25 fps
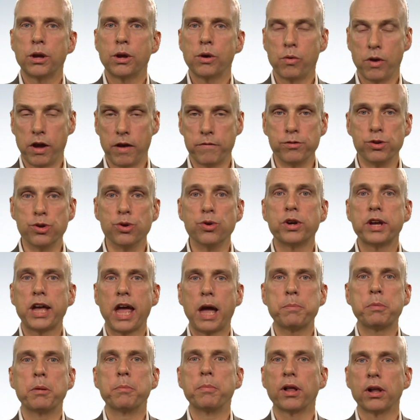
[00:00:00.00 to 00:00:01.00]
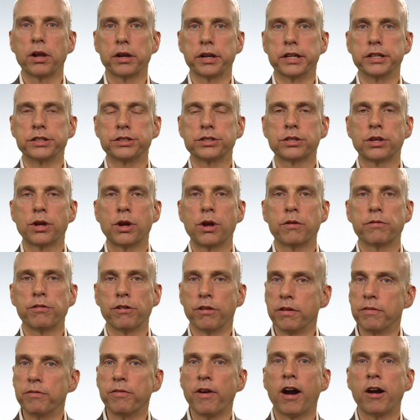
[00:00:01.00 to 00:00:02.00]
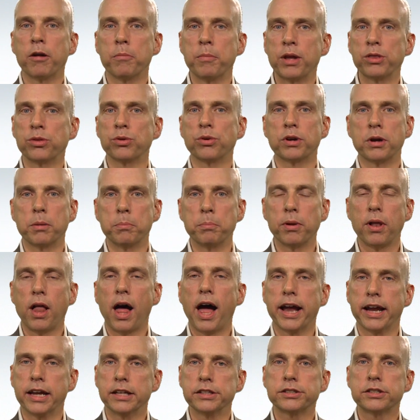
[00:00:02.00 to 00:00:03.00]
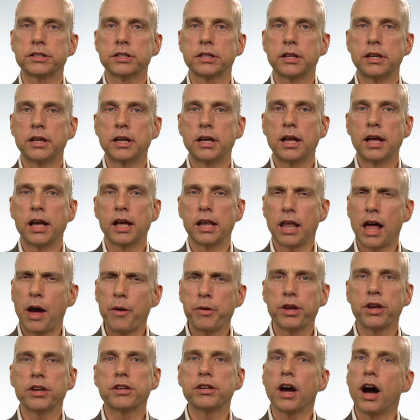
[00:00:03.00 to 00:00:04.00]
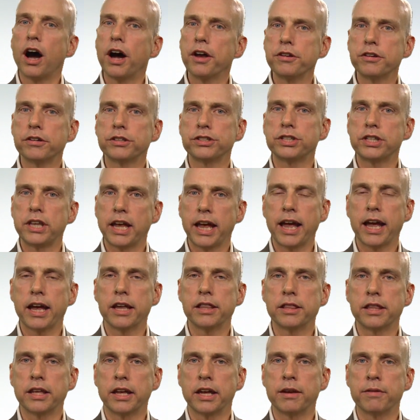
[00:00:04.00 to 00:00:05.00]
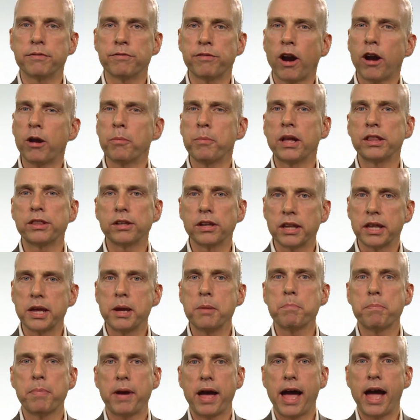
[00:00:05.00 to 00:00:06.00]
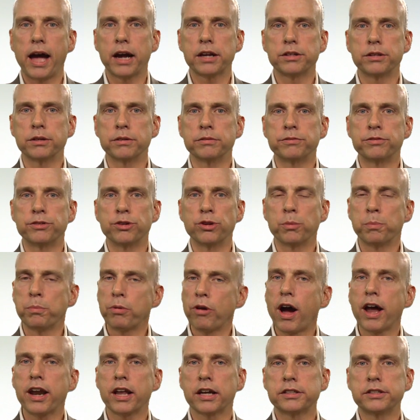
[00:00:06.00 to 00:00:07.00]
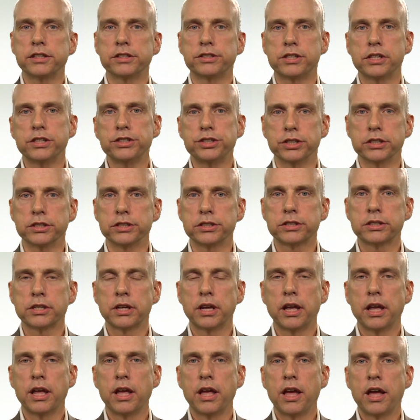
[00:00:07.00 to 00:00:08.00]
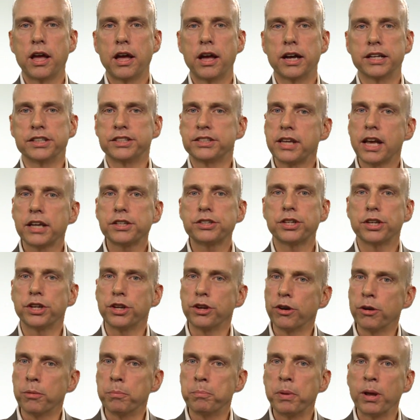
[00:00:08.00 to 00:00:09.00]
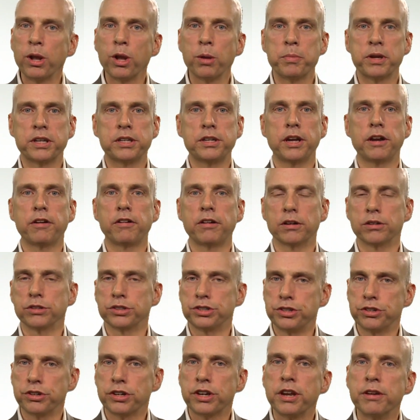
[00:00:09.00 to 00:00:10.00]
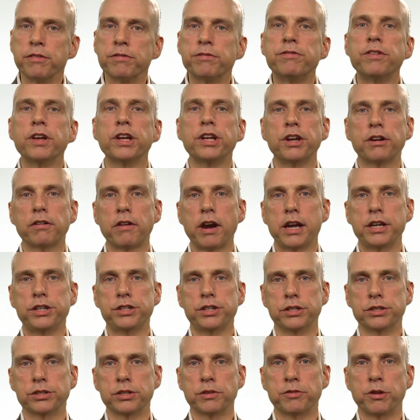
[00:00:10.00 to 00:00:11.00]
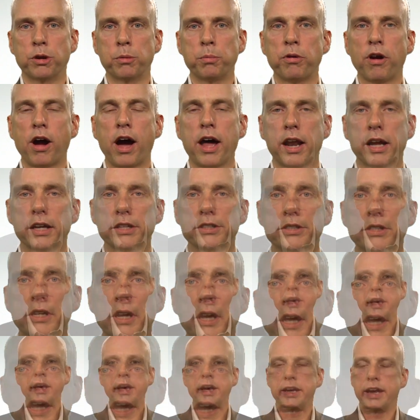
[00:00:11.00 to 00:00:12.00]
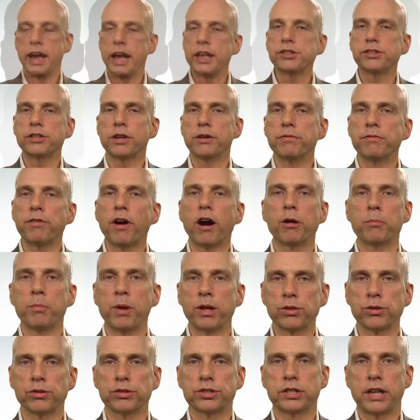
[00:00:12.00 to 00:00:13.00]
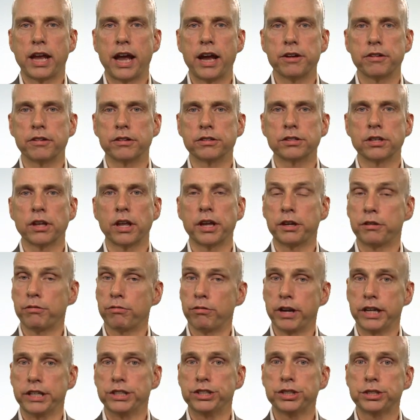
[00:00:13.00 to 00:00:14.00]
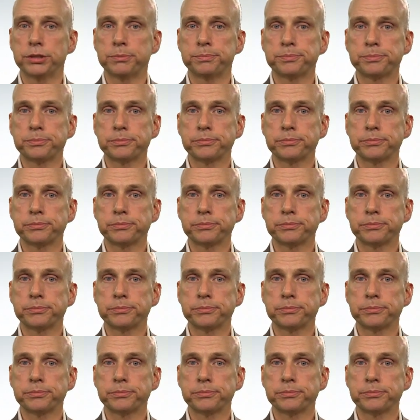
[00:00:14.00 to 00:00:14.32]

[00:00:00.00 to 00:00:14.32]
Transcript: We have new capabilities for environmental compliance, allowing you to understand the environmental impact of your product decisions, assessing your bill of materials, your configurations of your products against environmental standards like REACH.